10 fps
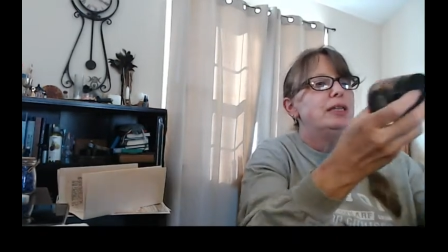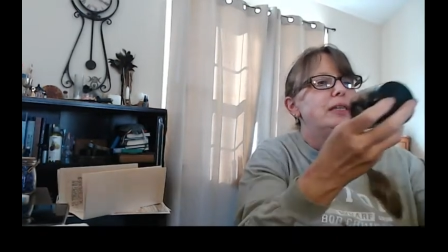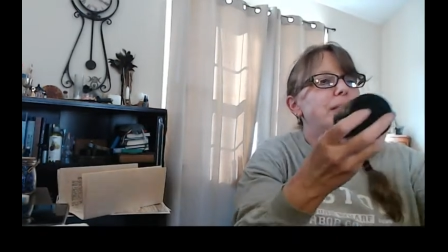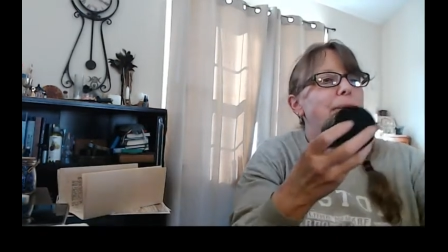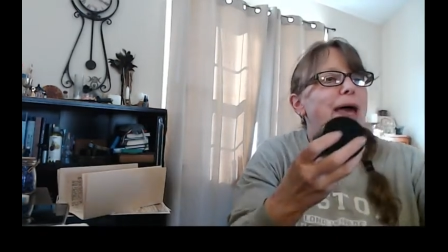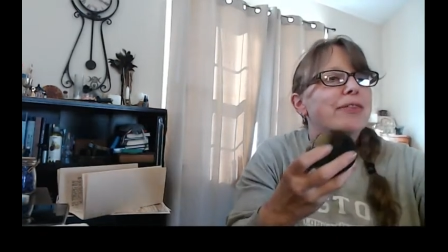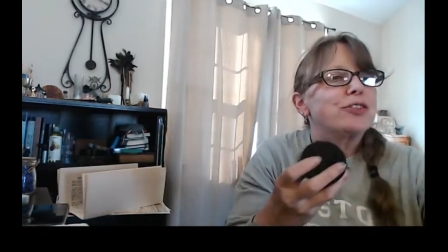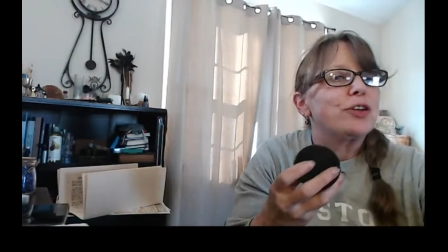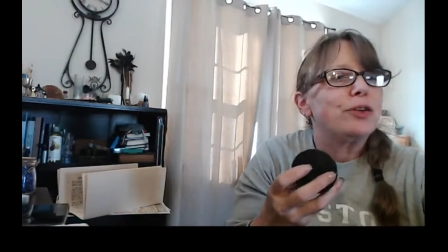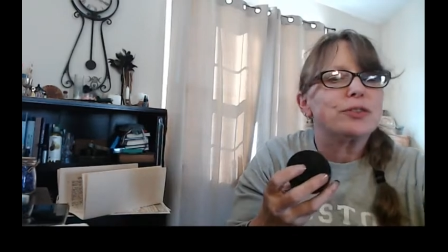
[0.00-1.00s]
the
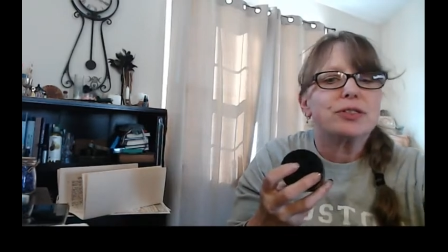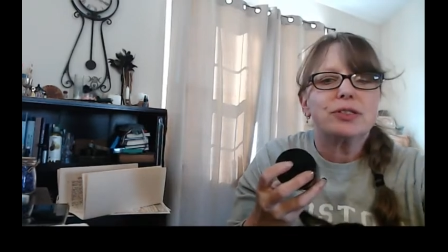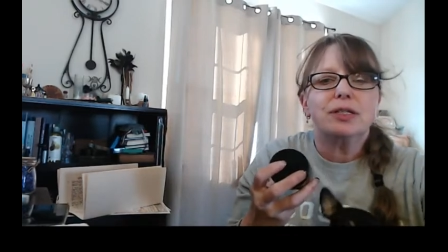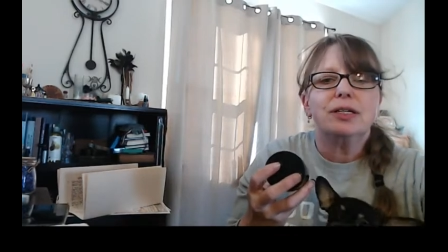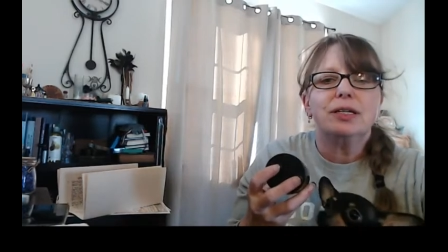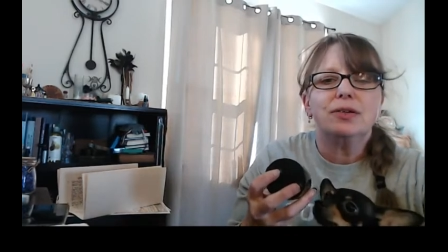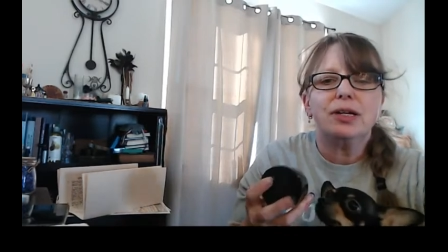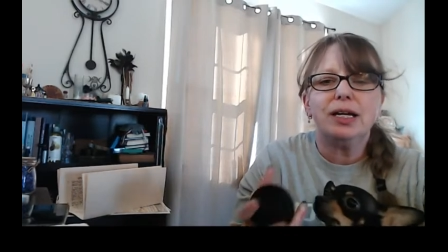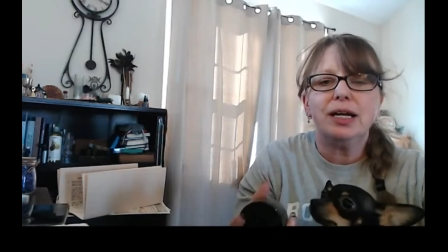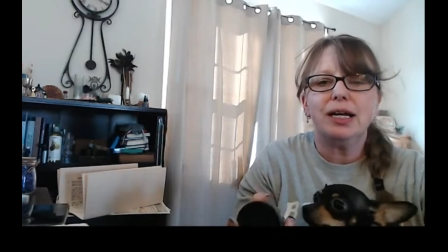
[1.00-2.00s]
bath salts.
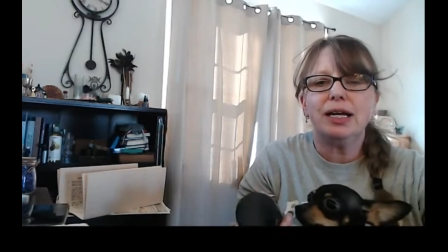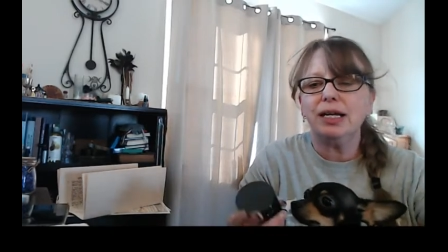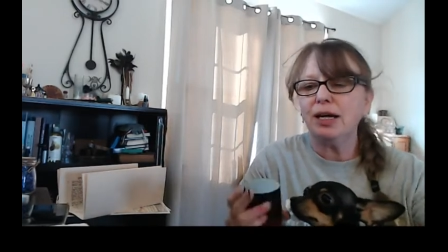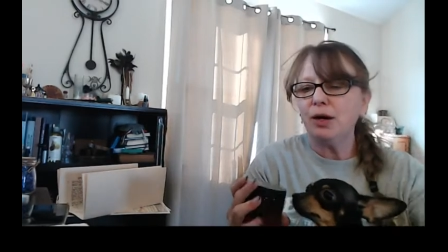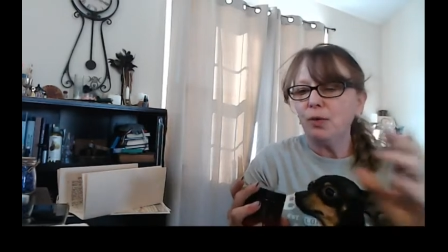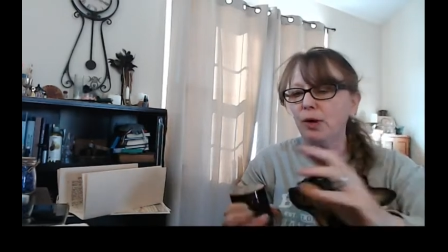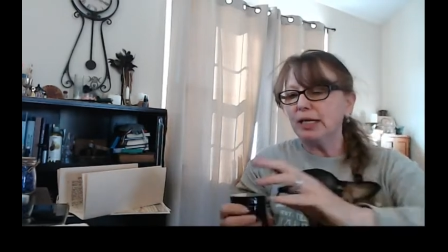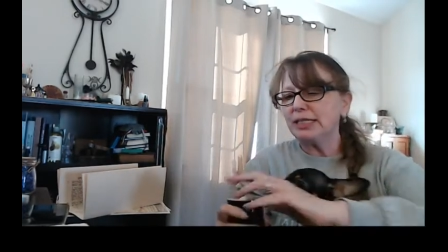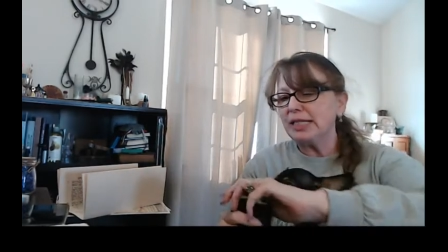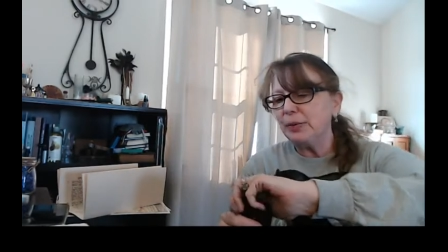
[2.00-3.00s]
Okay, well,
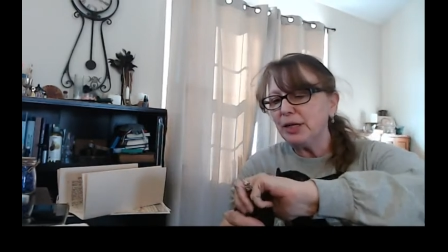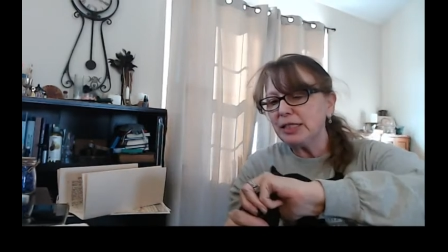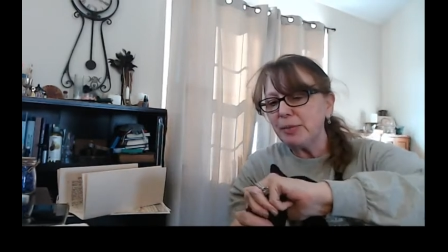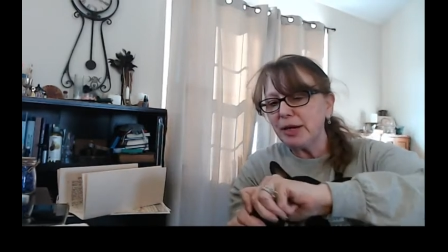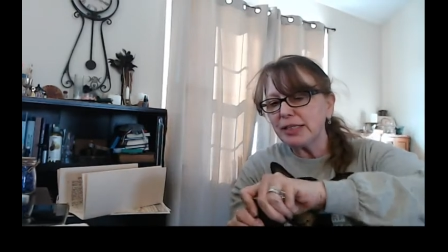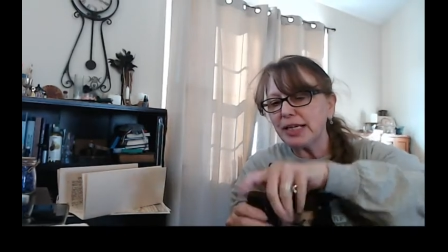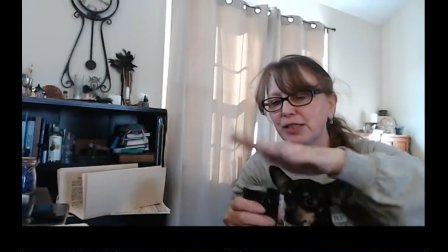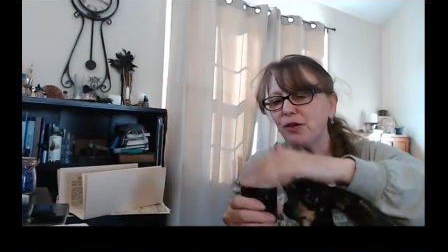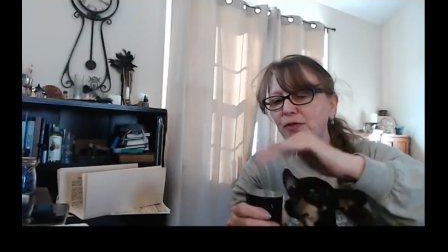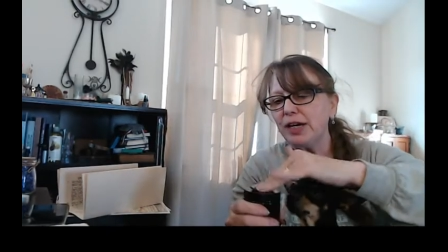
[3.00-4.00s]
let's see what it smells like,
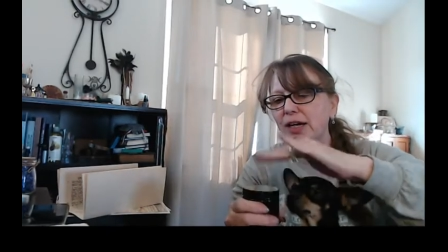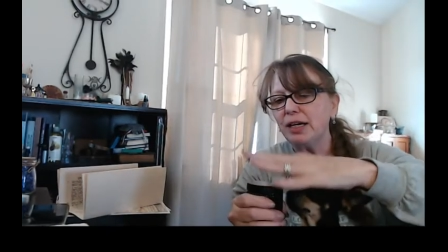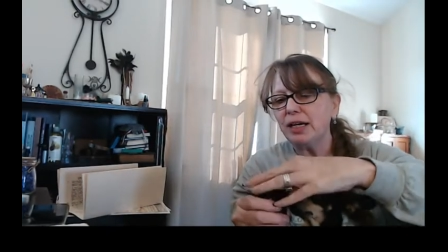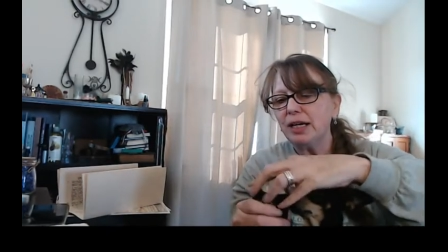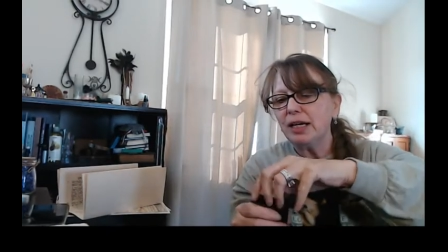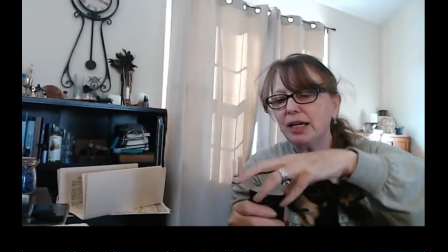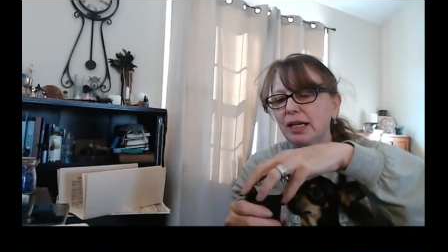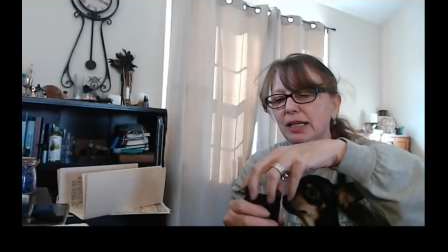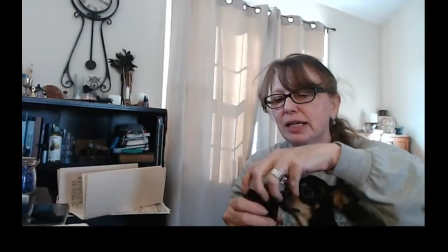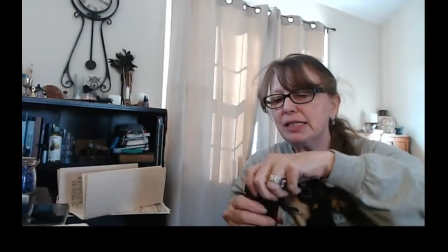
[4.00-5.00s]
Sophia.
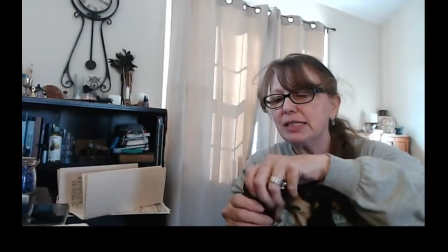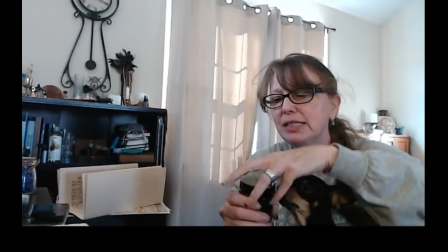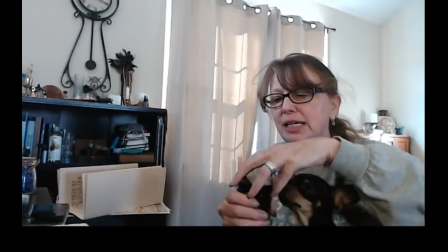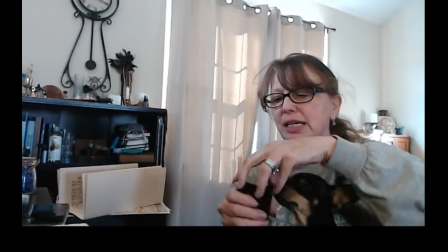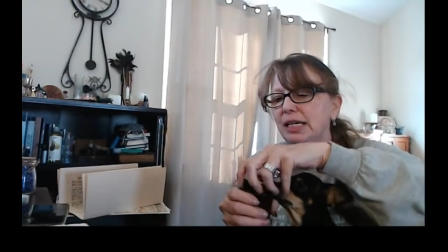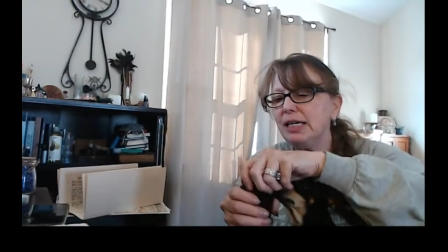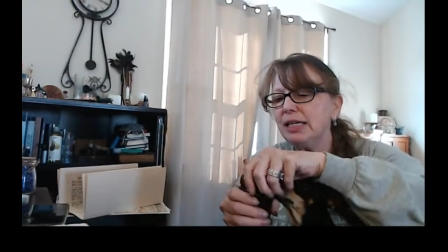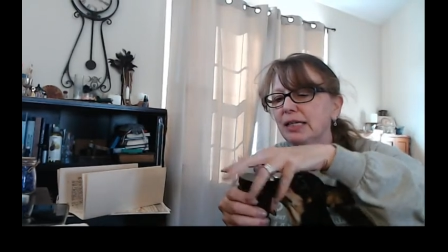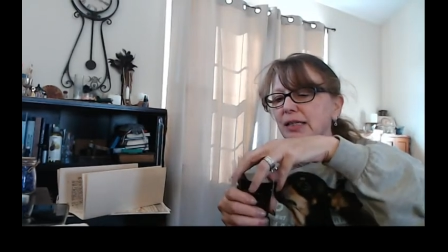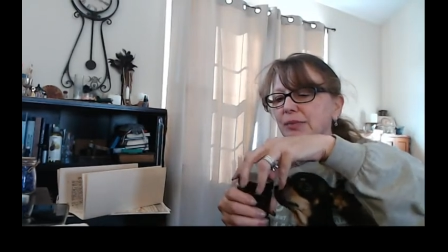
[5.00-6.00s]
Let's see,
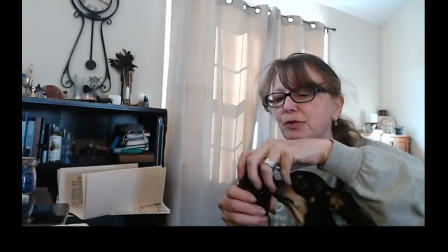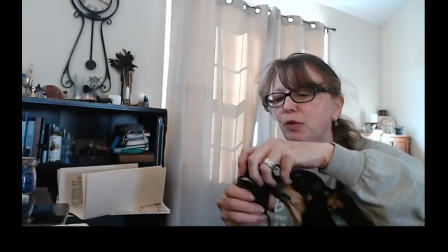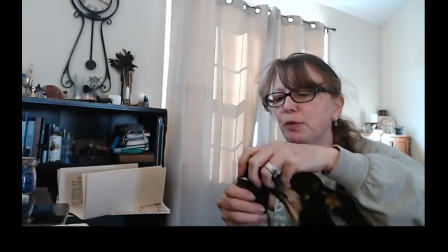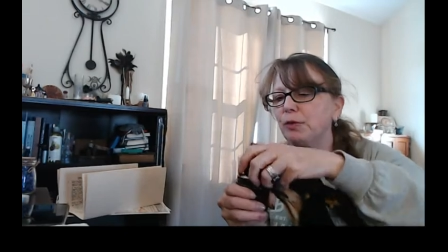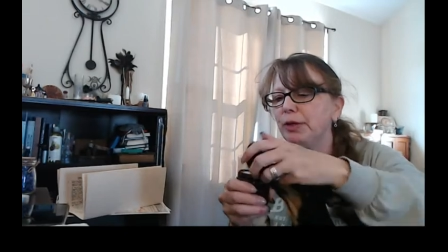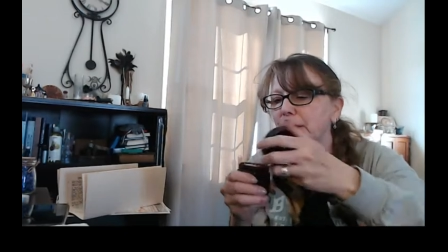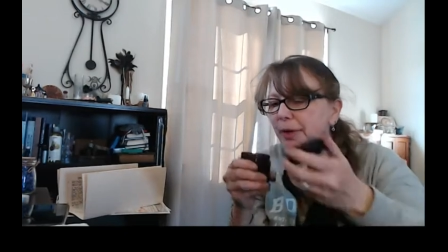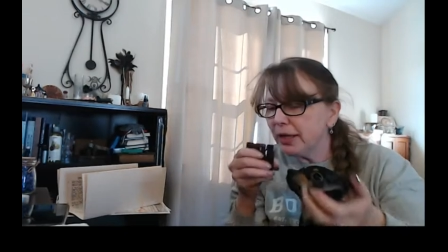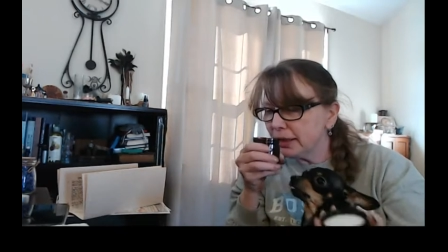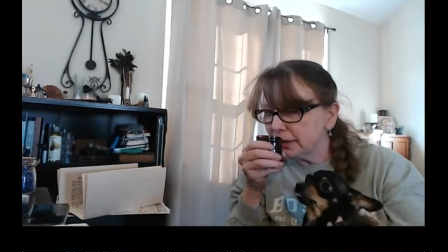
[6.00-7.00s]
before we read
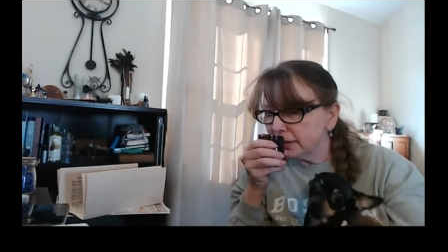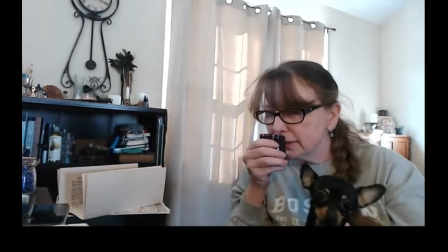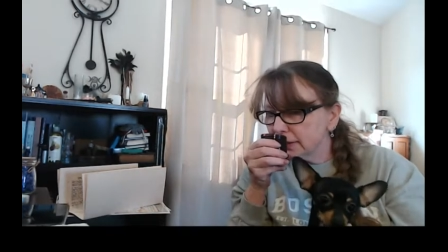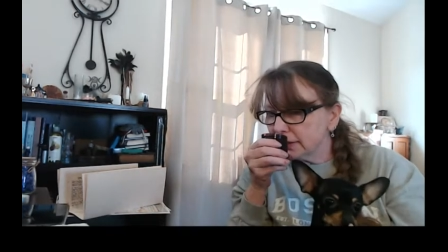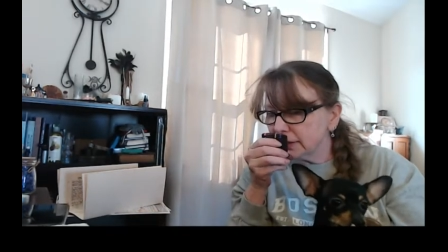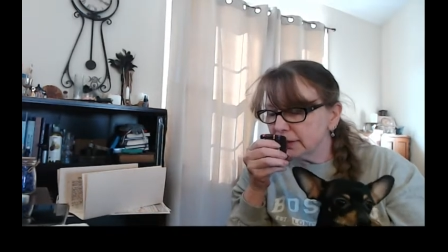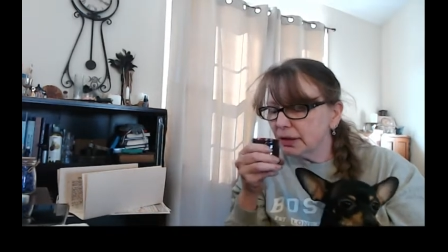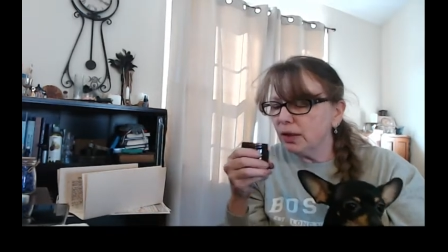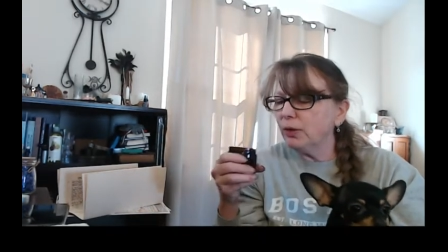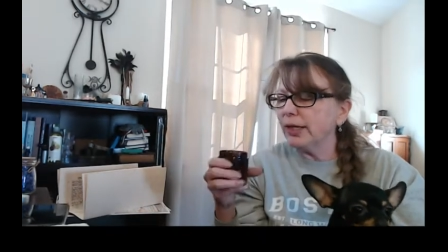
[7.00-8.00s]
about it.
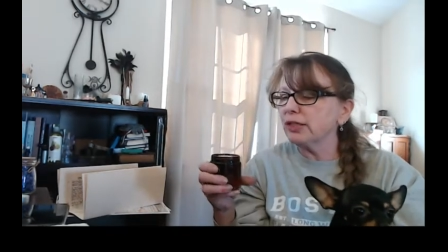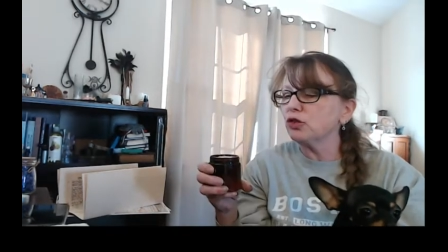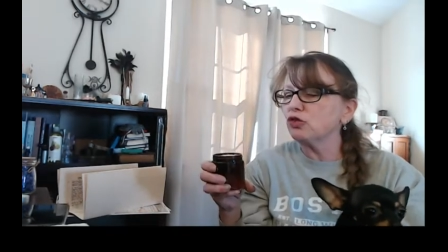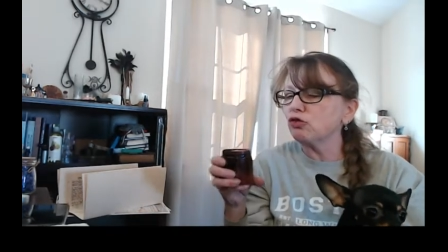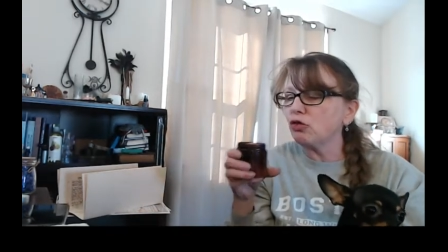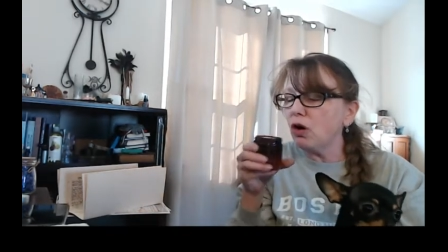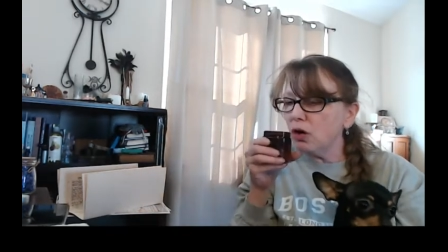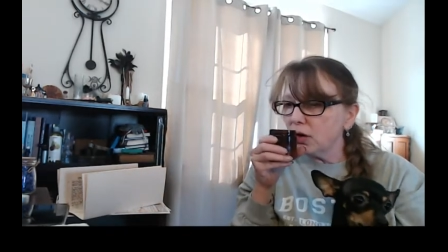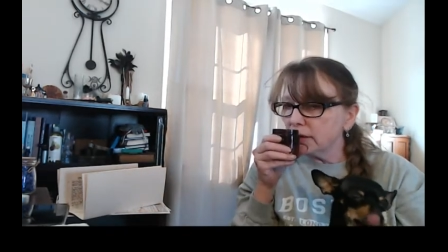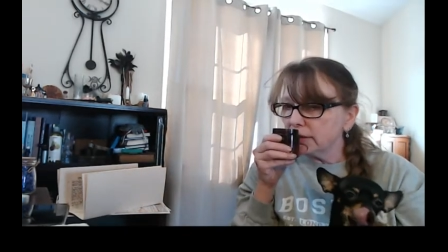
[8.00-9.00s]
Oh, that's strong.